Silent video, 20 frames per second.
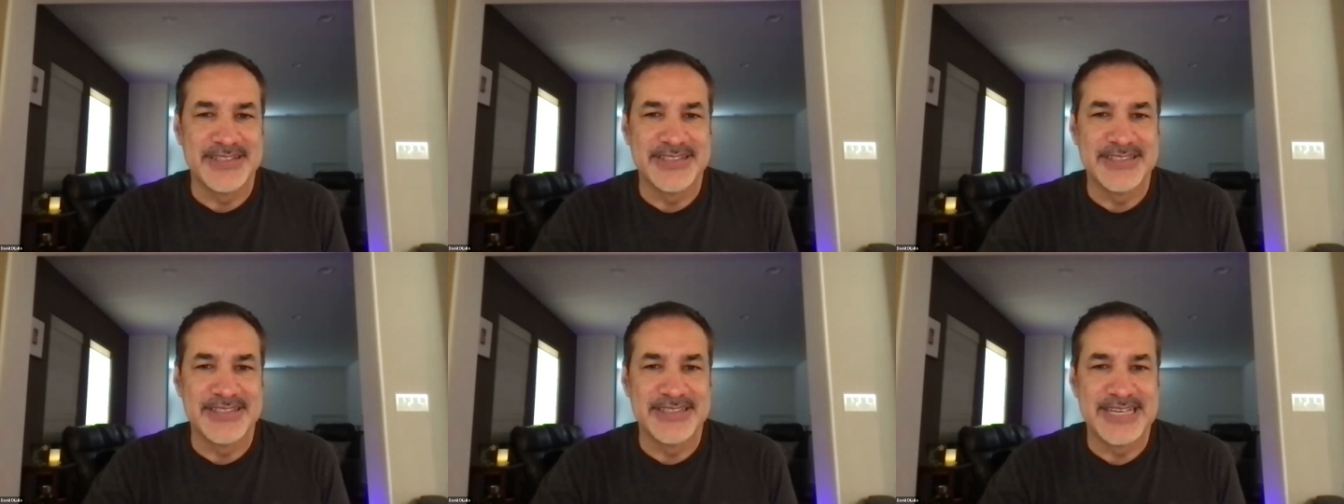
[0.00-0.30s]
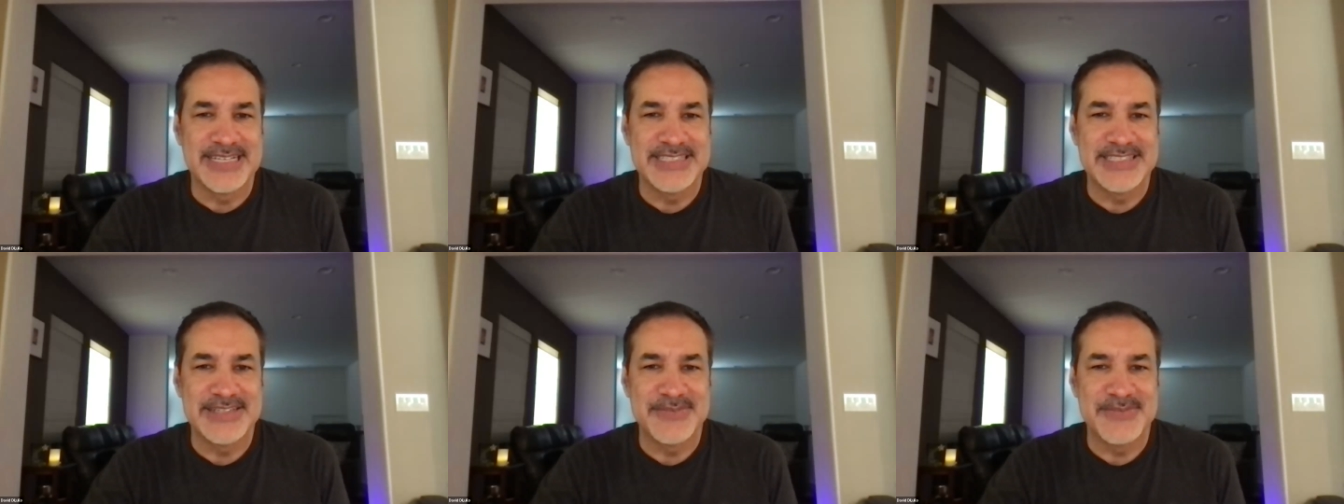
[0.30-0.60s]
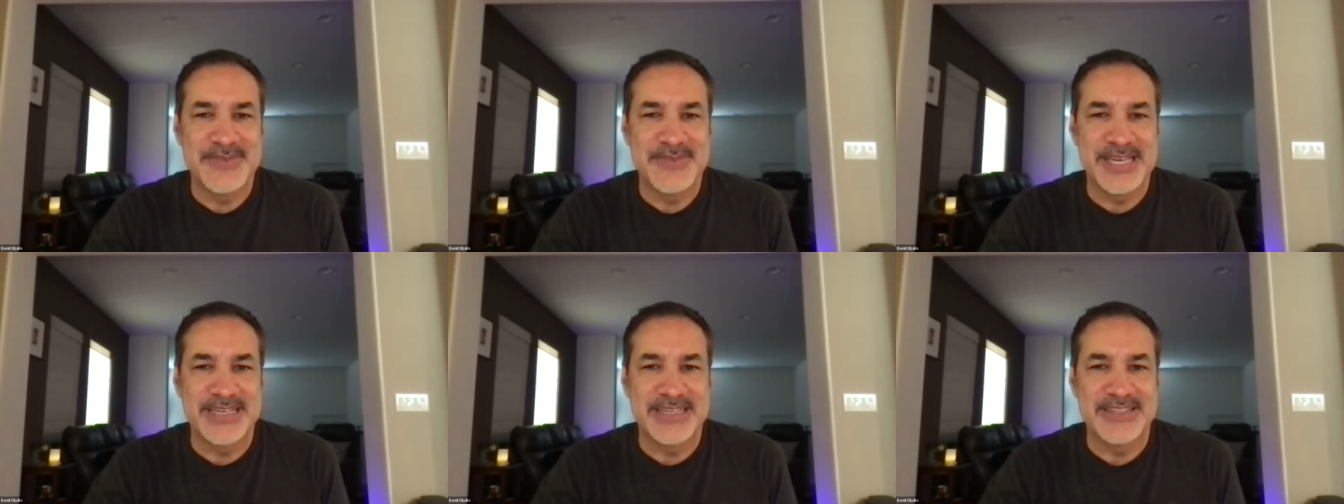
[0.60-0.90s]
liked to
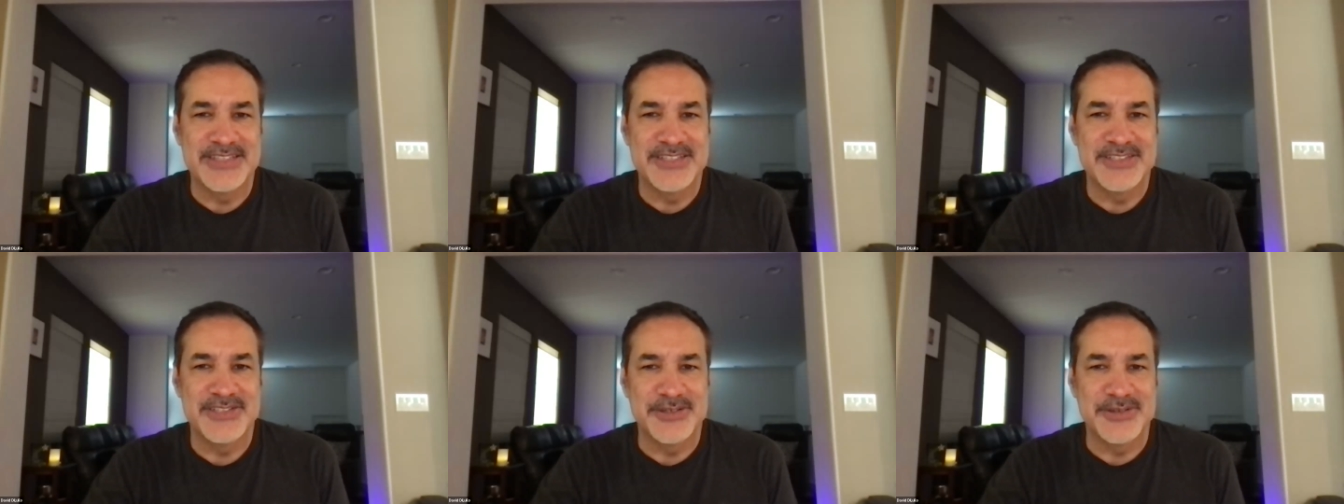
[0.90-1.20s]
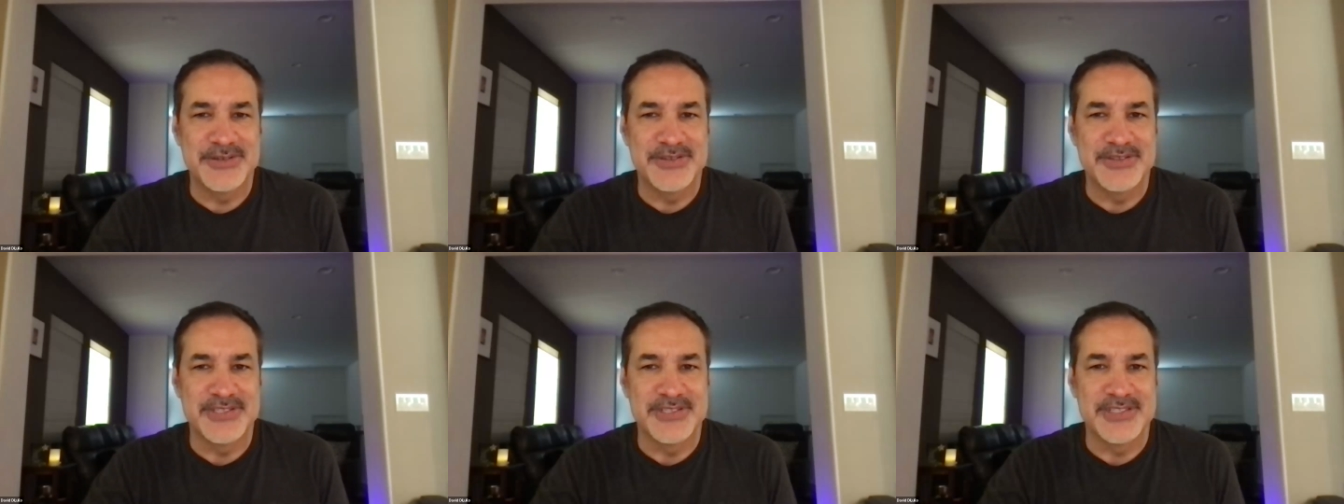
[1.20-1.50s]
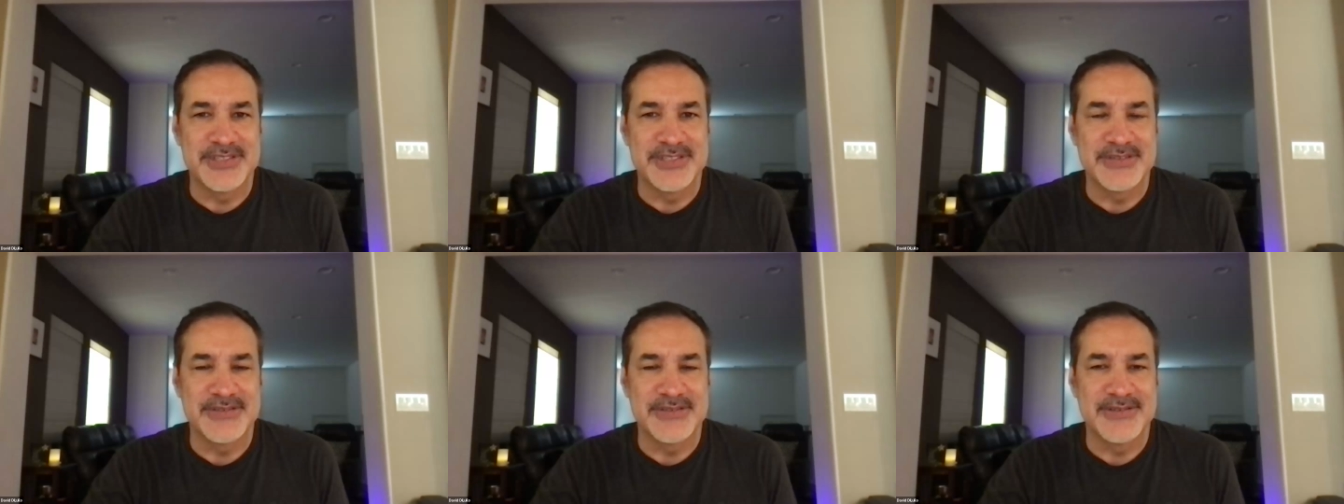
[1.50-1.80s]
make his
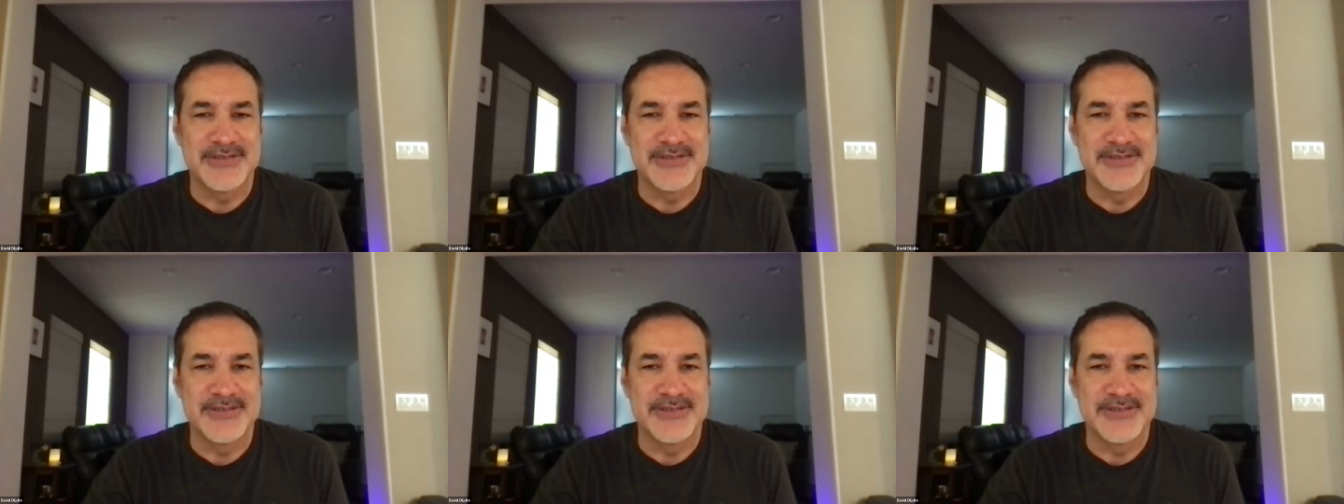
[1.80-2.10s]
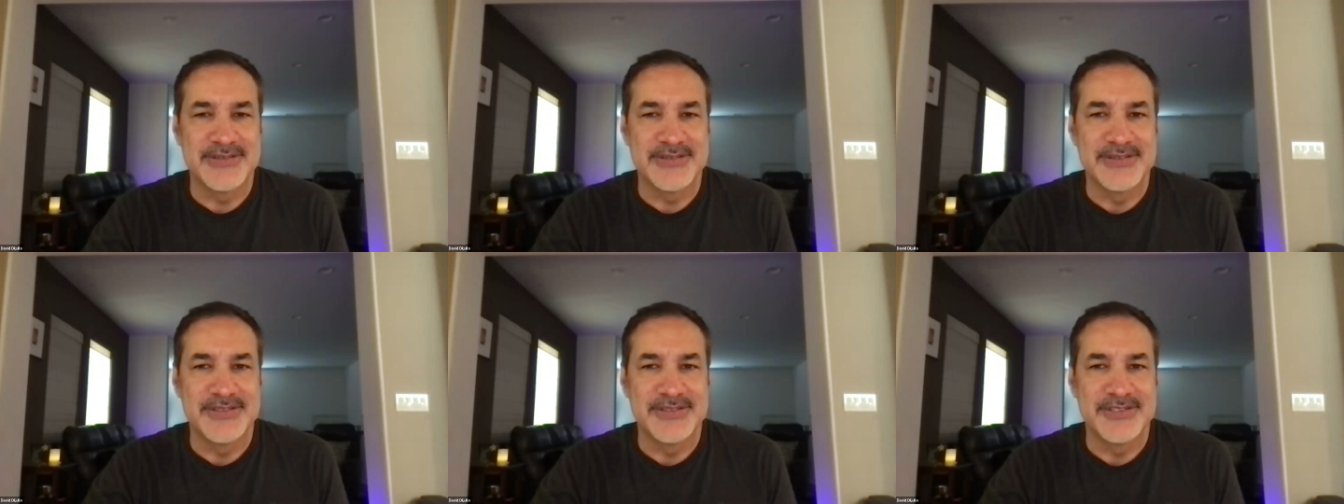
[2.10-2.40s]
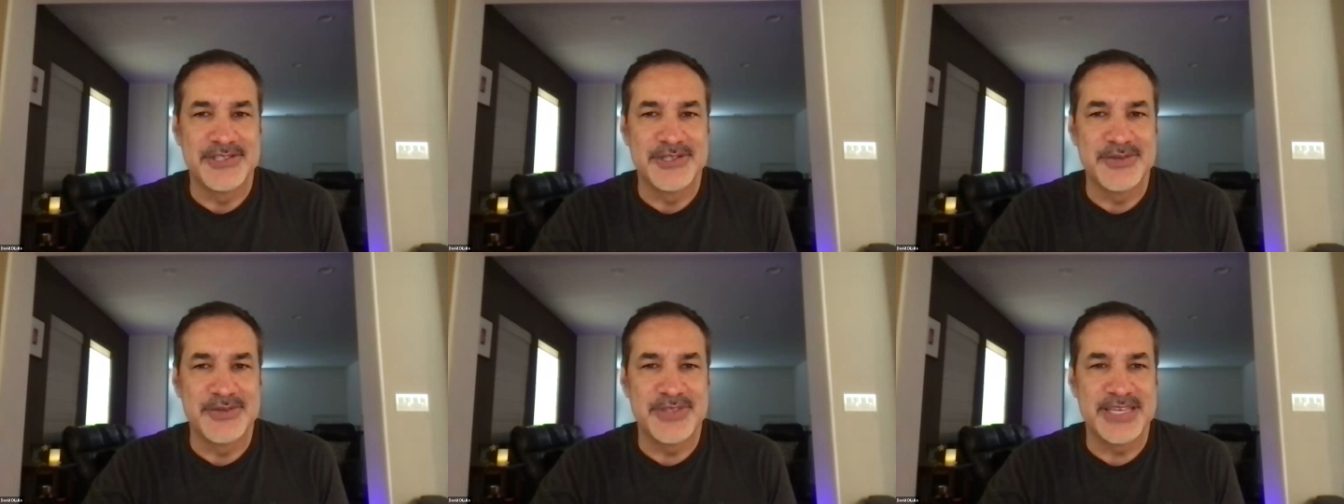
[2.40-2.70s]
students
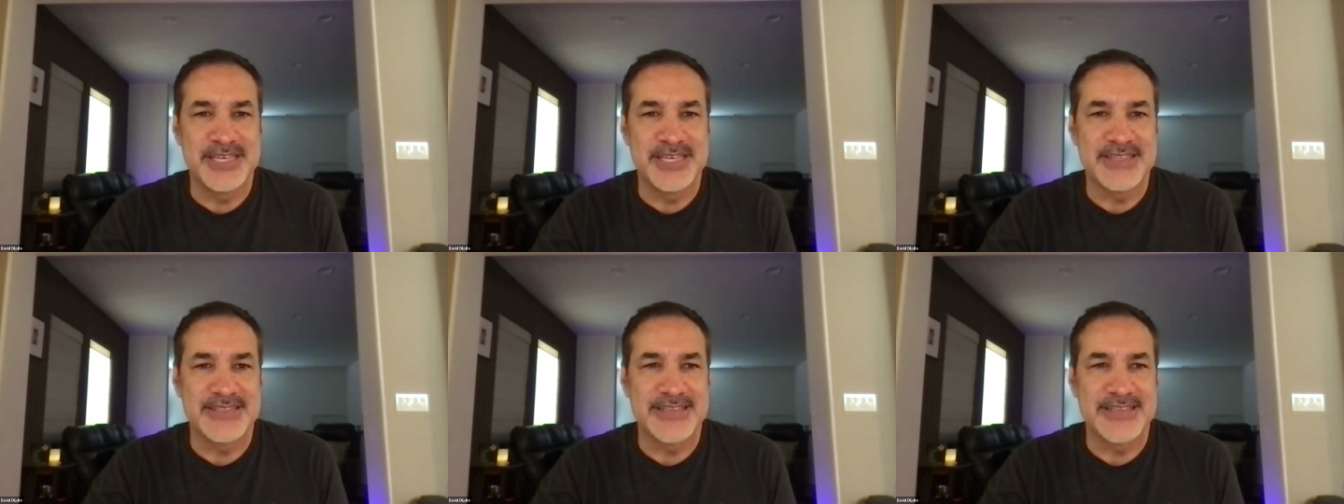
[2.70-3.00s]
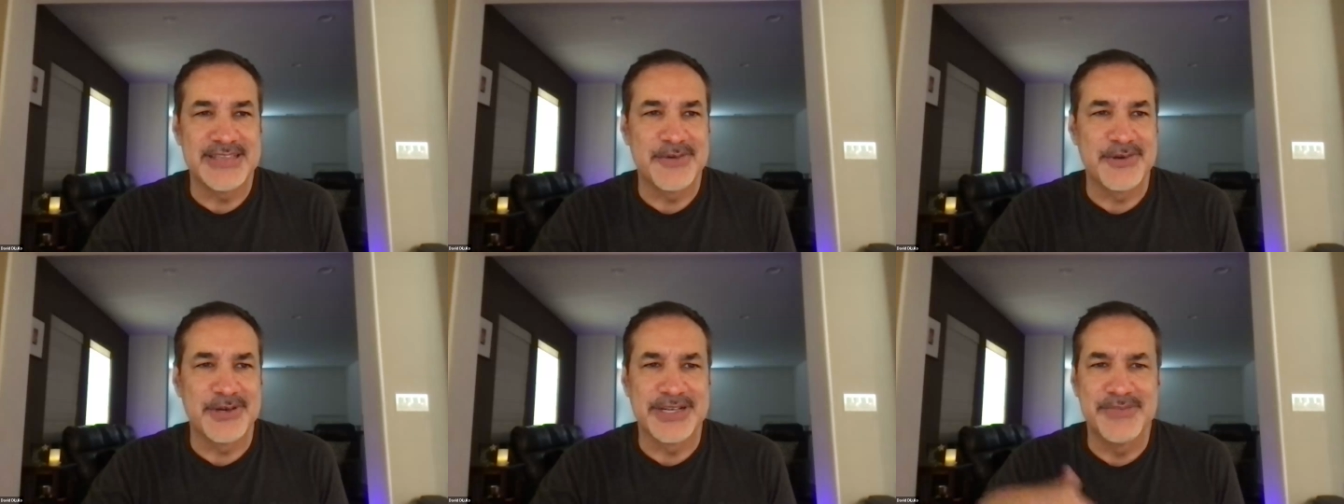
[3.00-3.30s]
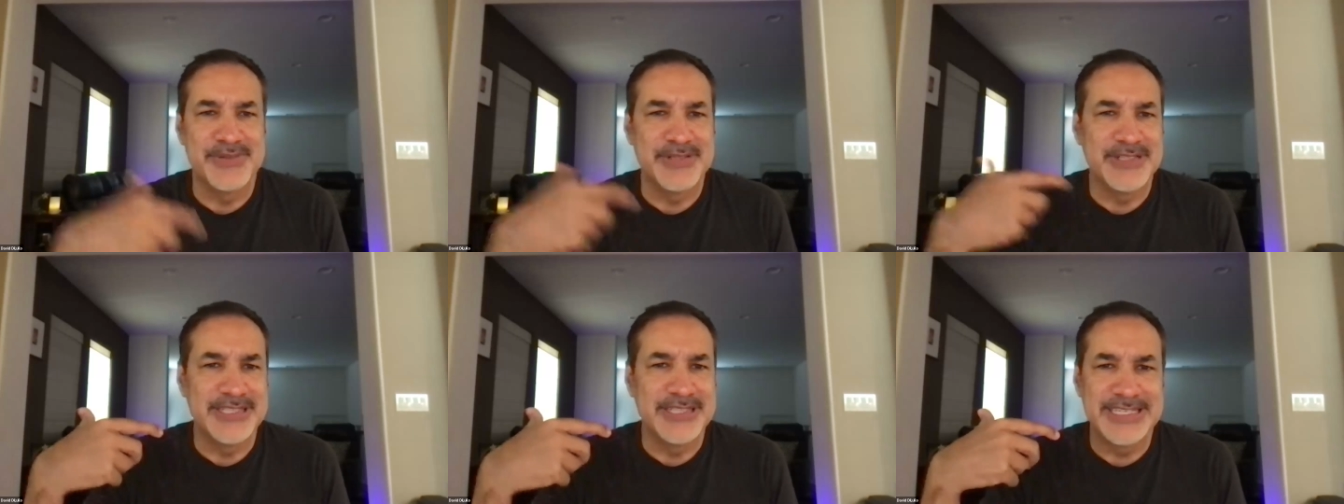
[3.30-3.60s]
do things that were
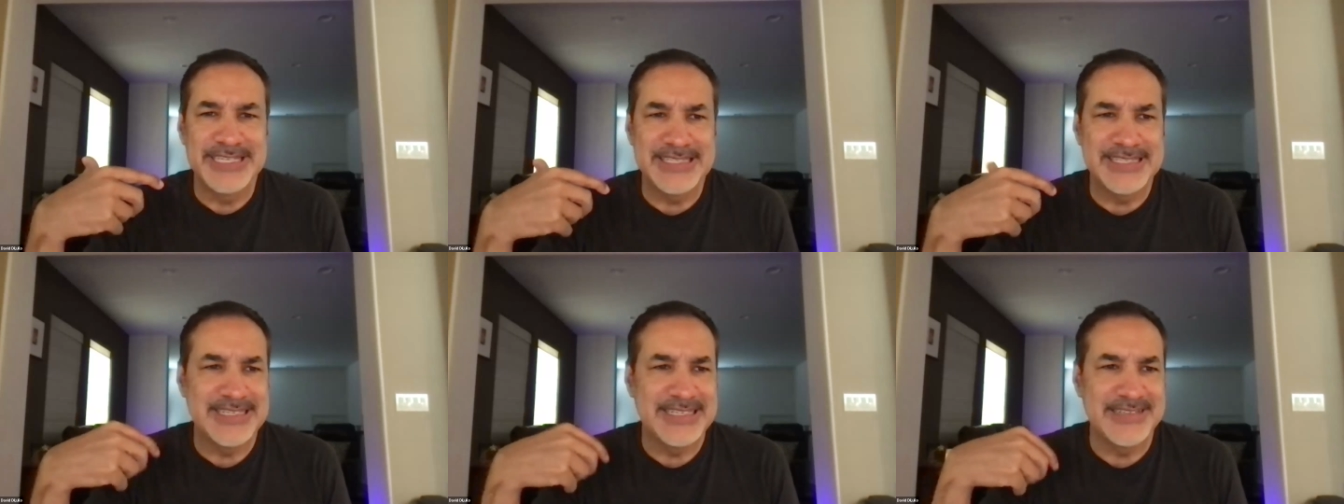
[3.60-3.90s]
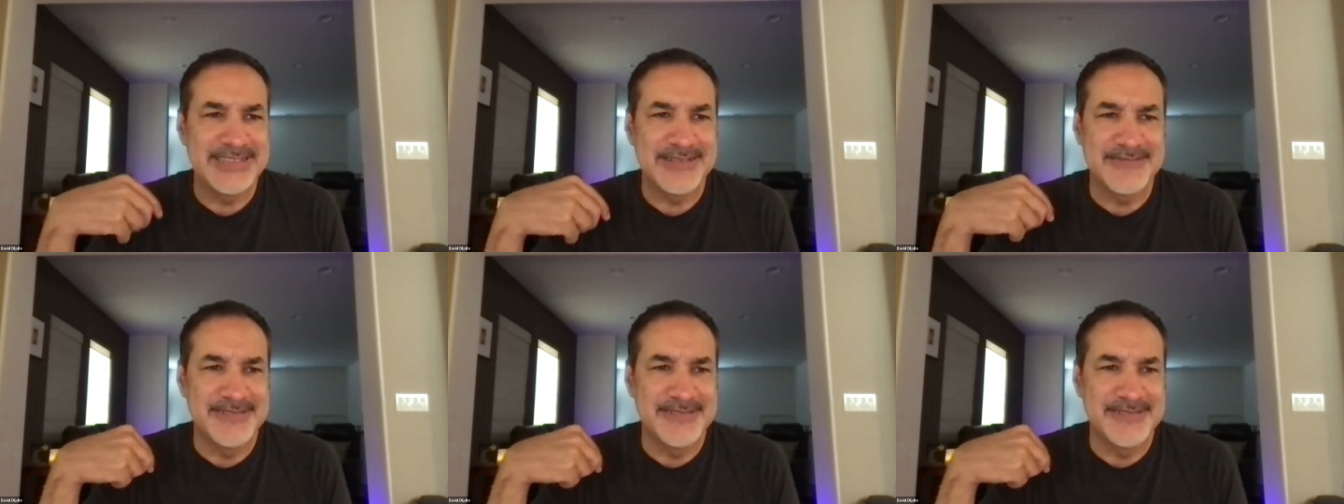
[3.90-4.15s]
completely